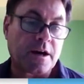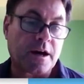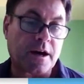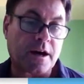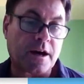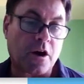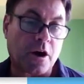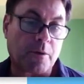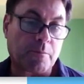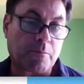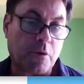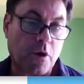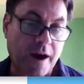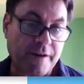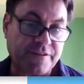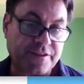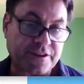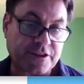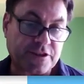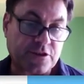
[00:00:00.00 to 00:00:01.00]
uh, are
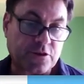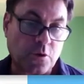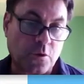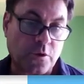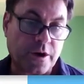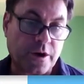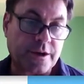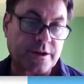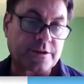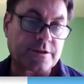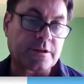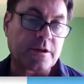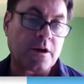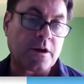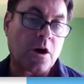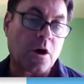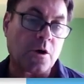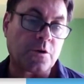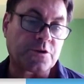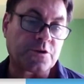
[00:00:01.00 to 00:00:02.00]
profit stories.
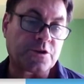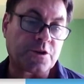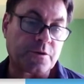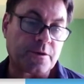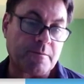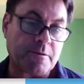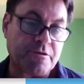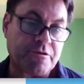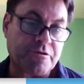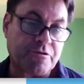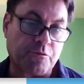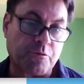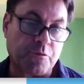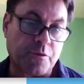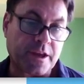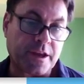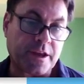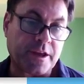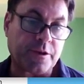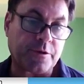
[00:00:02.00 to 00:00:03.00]
OTO number
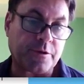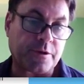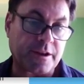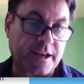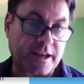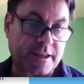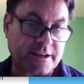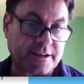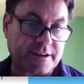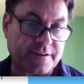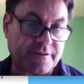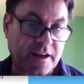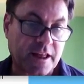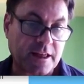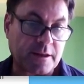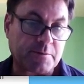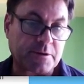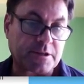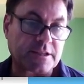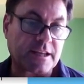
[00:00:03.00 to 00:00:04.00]
three, you can get the
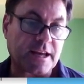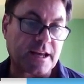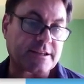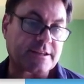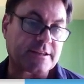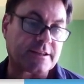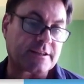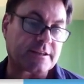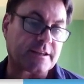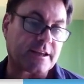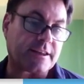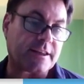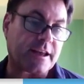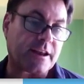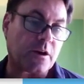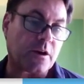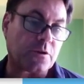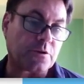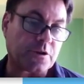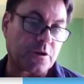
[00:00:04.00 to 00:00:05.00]
developer's license. And
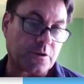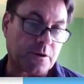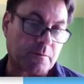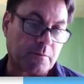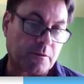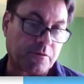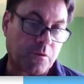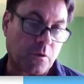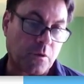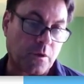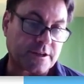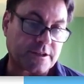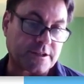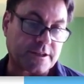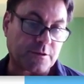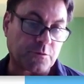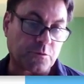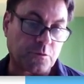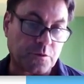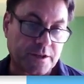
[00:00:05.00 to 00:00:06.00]
then OTO number four is
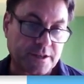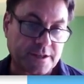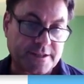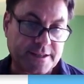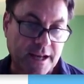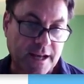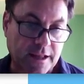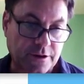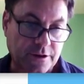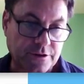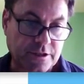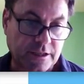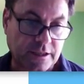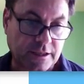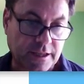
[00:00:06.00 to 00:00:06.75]
the reseller's